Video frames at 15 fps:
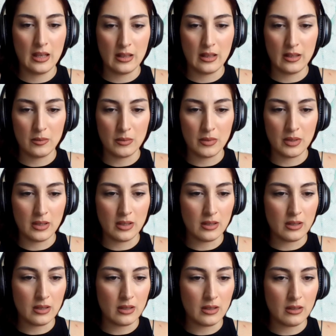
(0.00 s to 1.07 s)
Let me
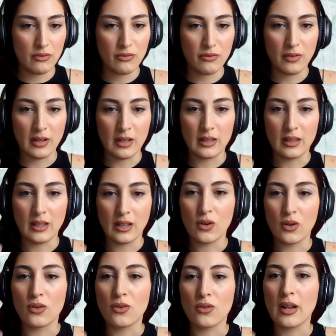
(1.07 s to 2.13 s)
find the
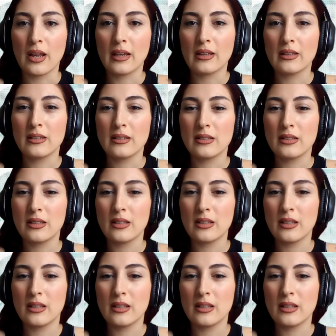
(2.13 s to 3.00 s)
correct